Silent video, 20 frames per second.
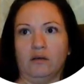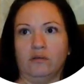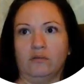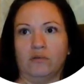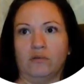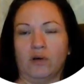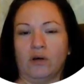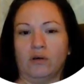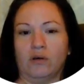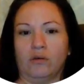
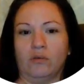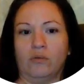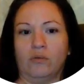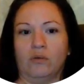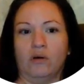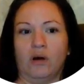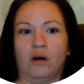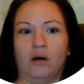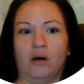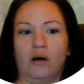
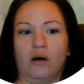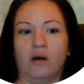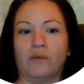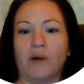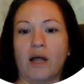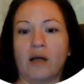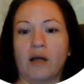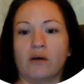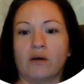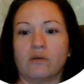grow
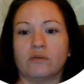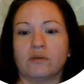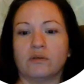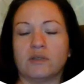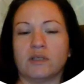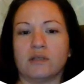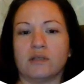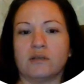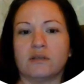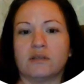around
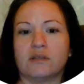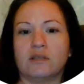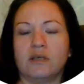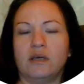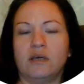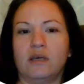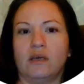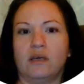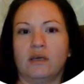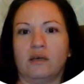and
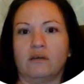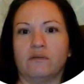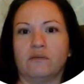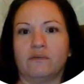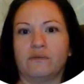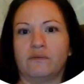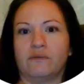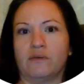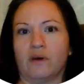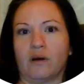see
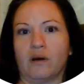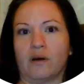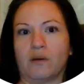if